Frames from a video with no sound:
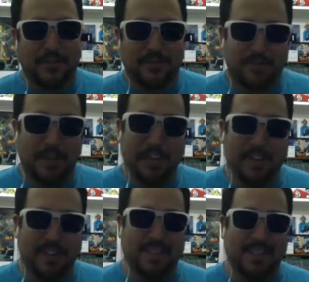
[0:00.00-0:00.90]
But
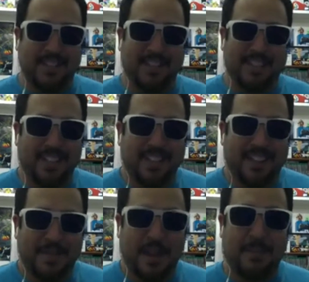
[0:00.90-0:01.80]
but
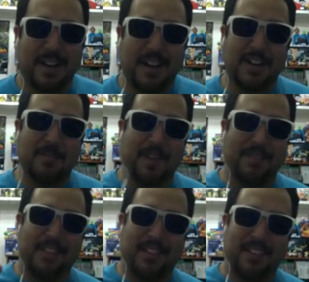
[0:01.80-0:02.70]
I'm talking about
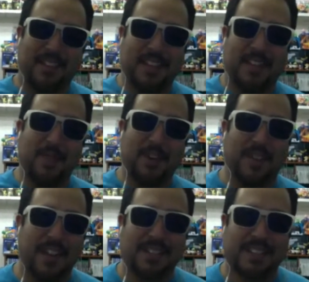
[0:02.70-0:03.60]
when you're
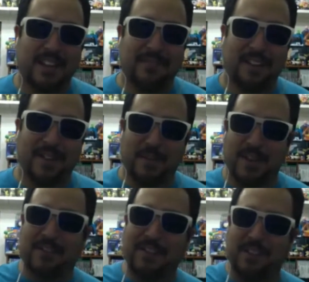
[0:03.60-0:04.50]
inside the video game, when you have to look